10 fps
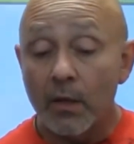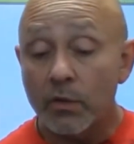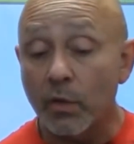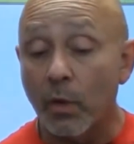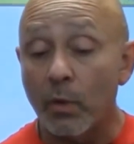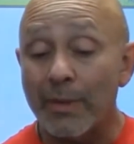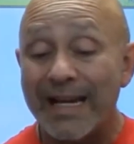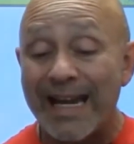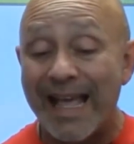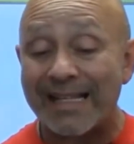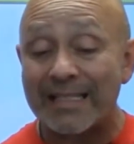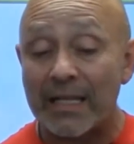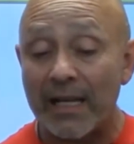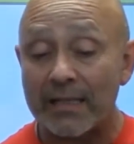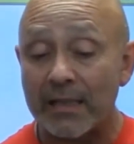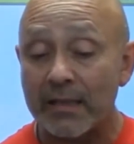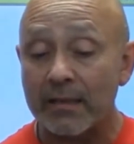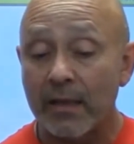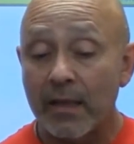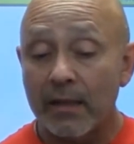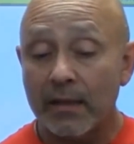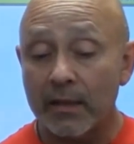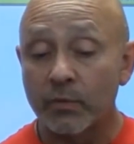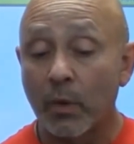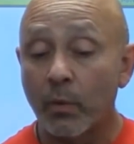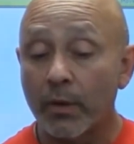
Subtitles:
So next lesson, guess what we're